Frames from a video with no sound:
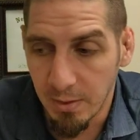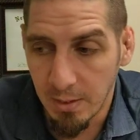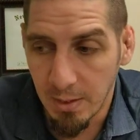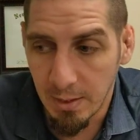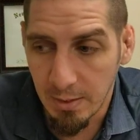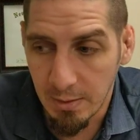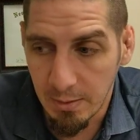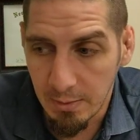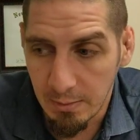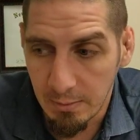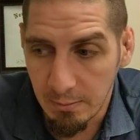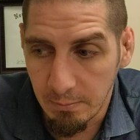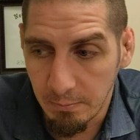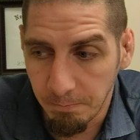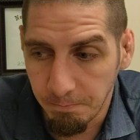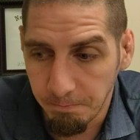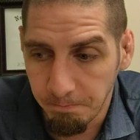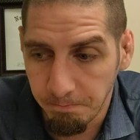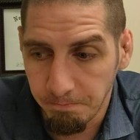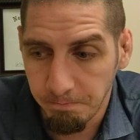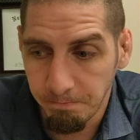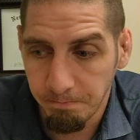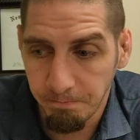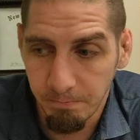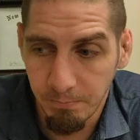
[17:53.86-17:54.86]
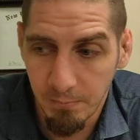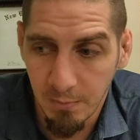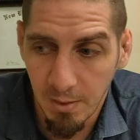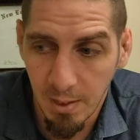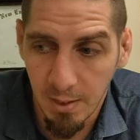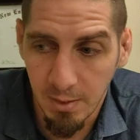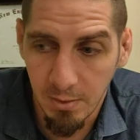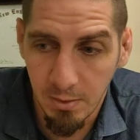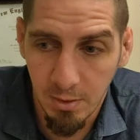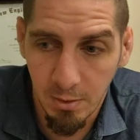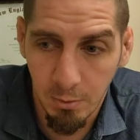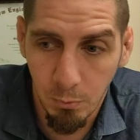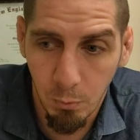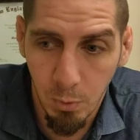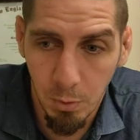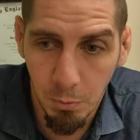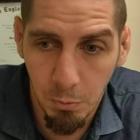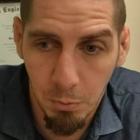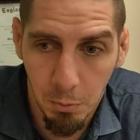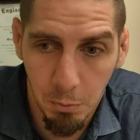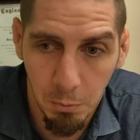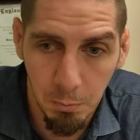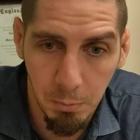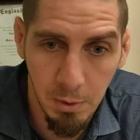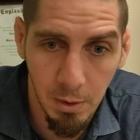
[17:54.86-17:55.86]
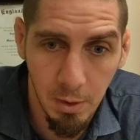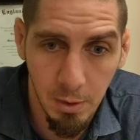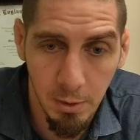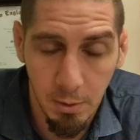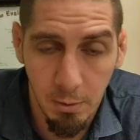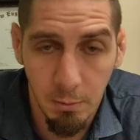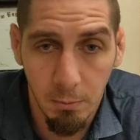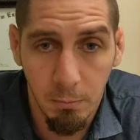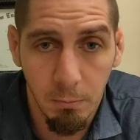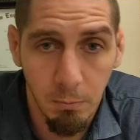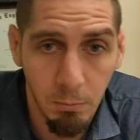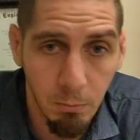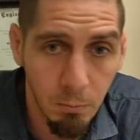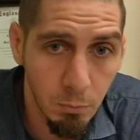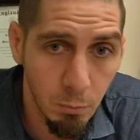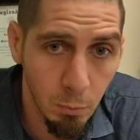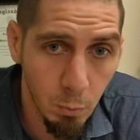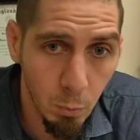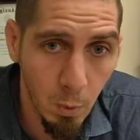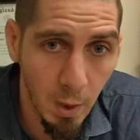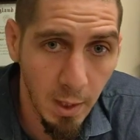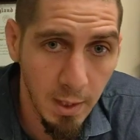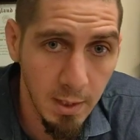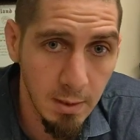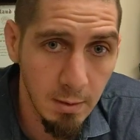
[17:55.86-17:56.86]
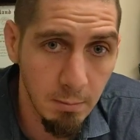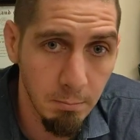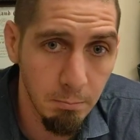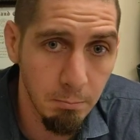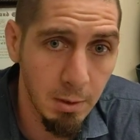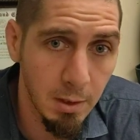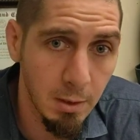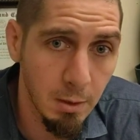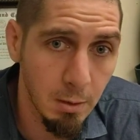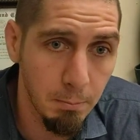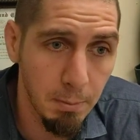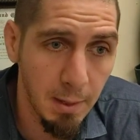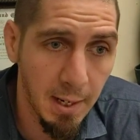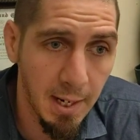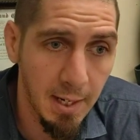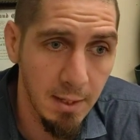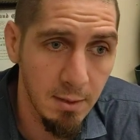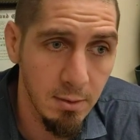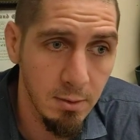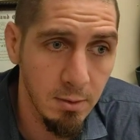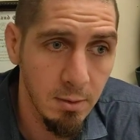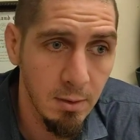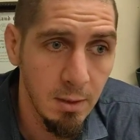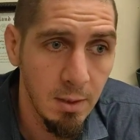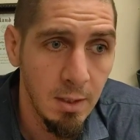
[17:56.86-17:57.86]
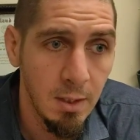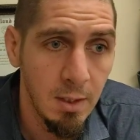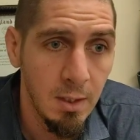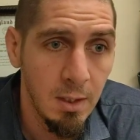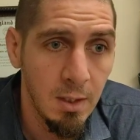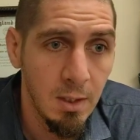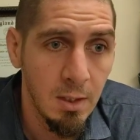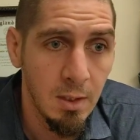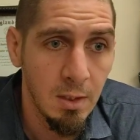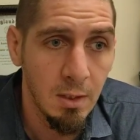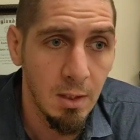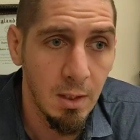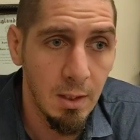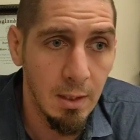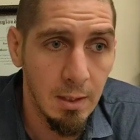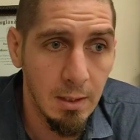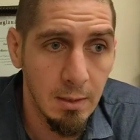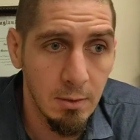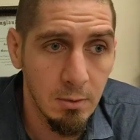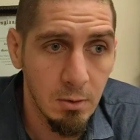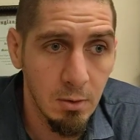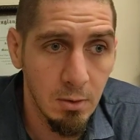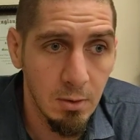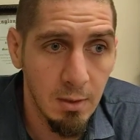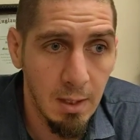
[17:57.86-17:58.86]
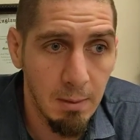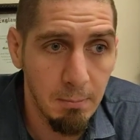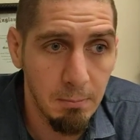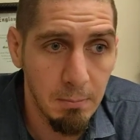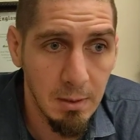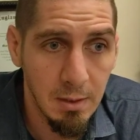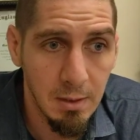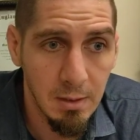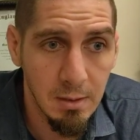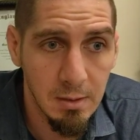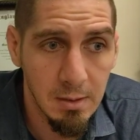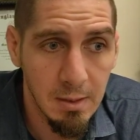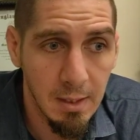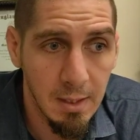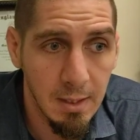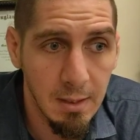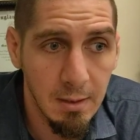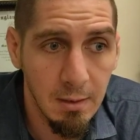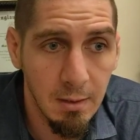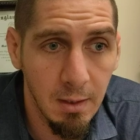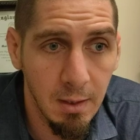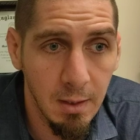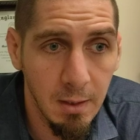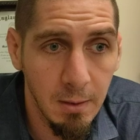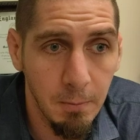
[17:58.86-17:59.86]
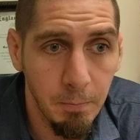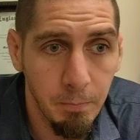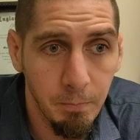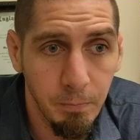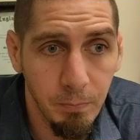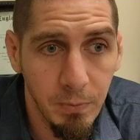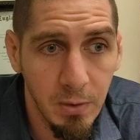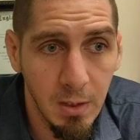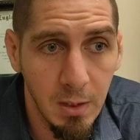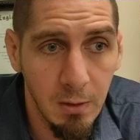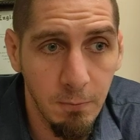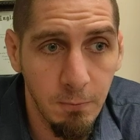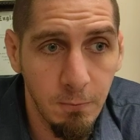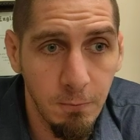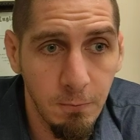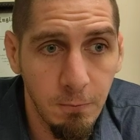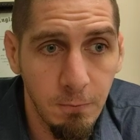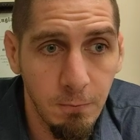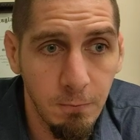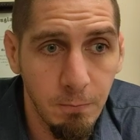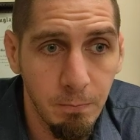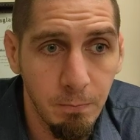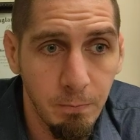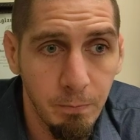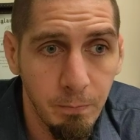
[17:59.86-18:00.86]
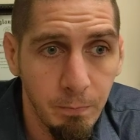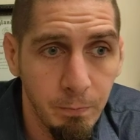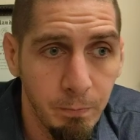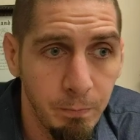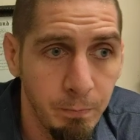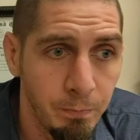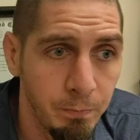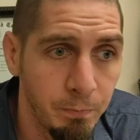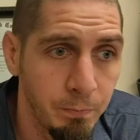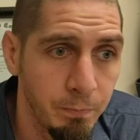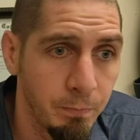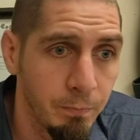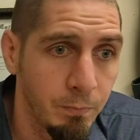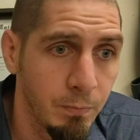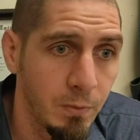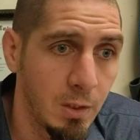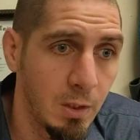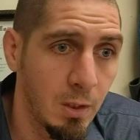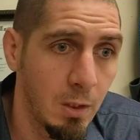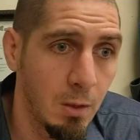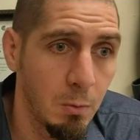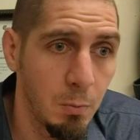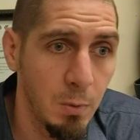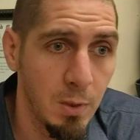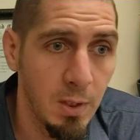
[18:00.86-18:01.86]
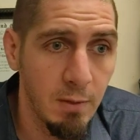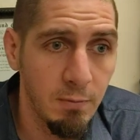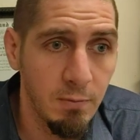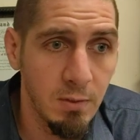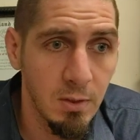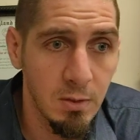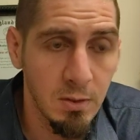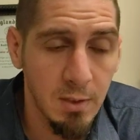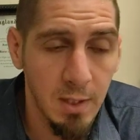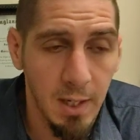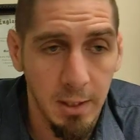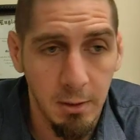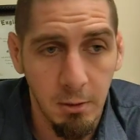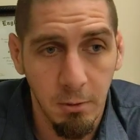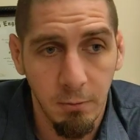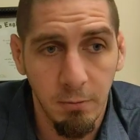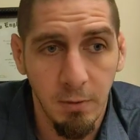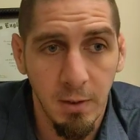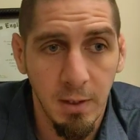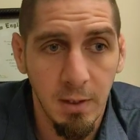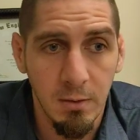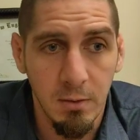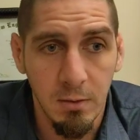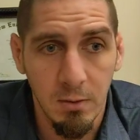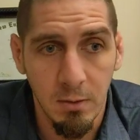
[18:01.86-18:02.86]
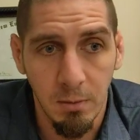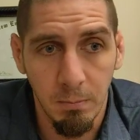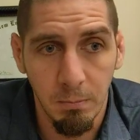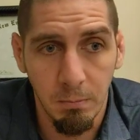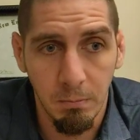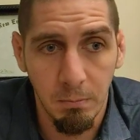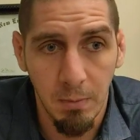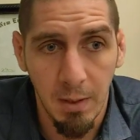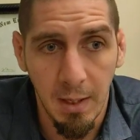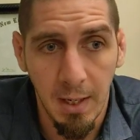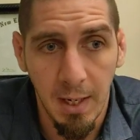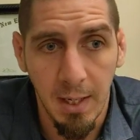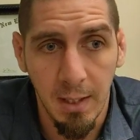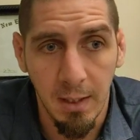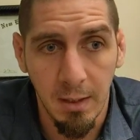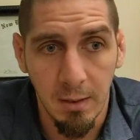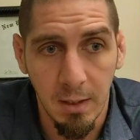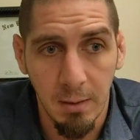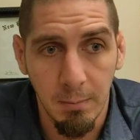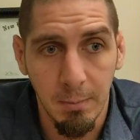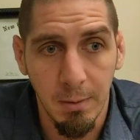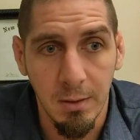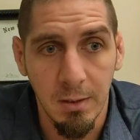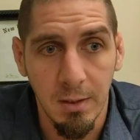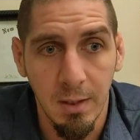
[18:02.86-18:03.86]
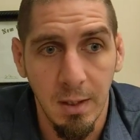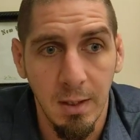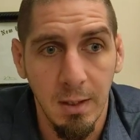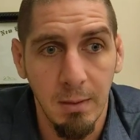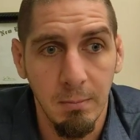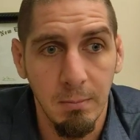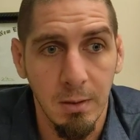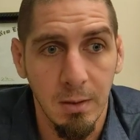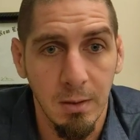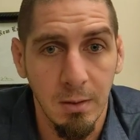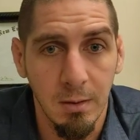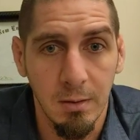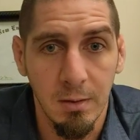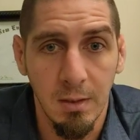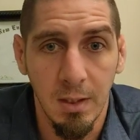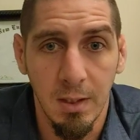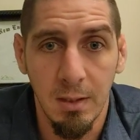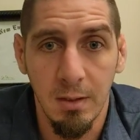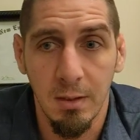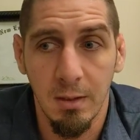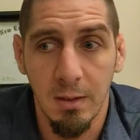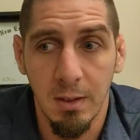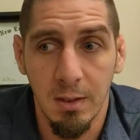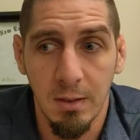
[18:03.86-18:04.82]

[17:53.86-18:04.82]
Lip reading: Then I think we will be on the right and better path. So that means that, if we have to sacrifice some academic time to take the